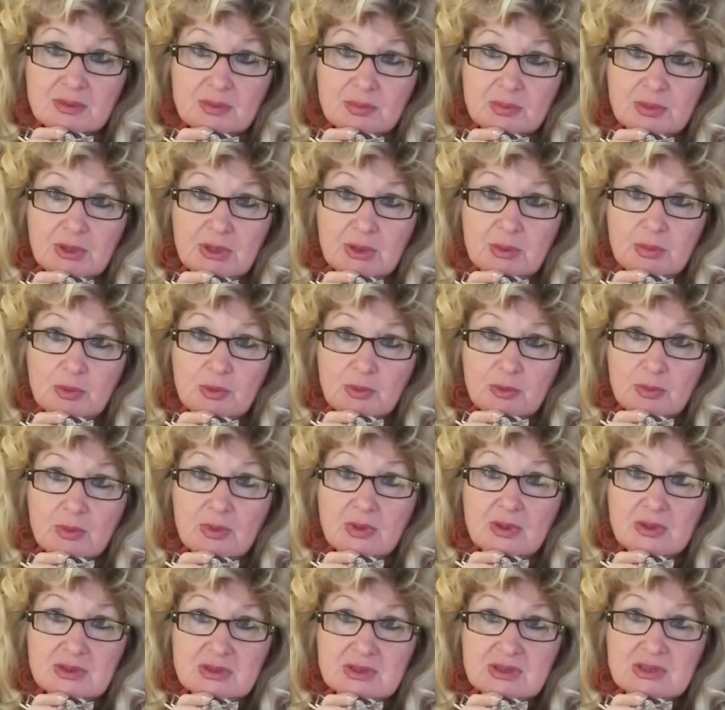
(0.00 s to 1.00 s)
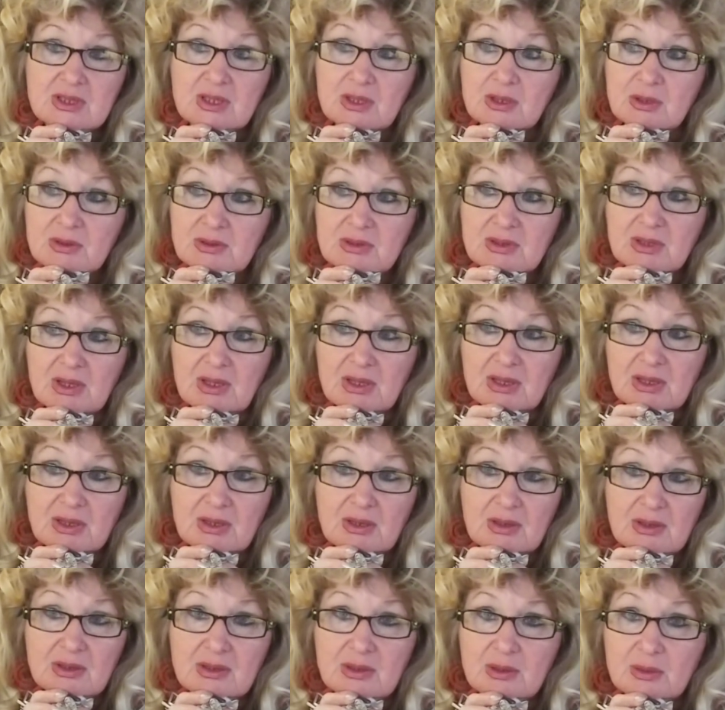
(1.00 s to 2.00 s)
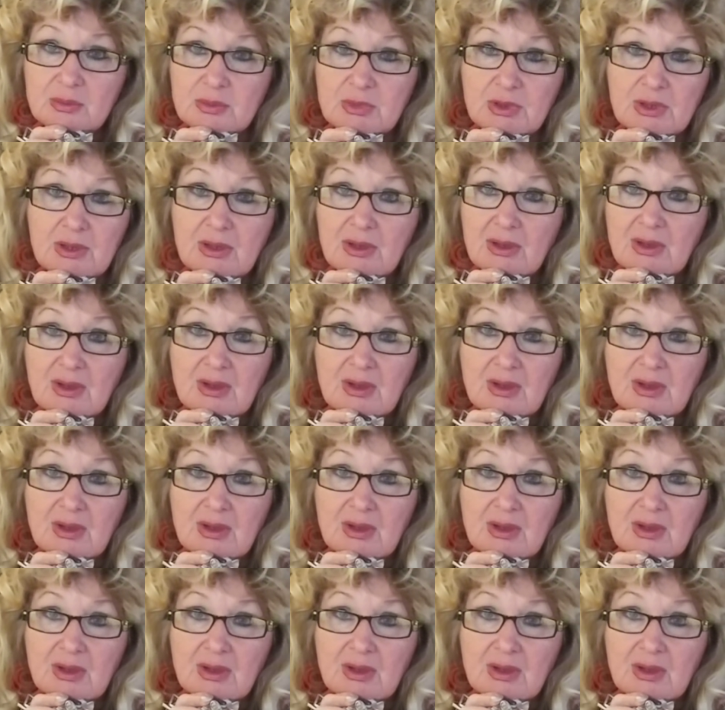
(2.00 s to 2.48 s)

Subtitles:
People want the good economy.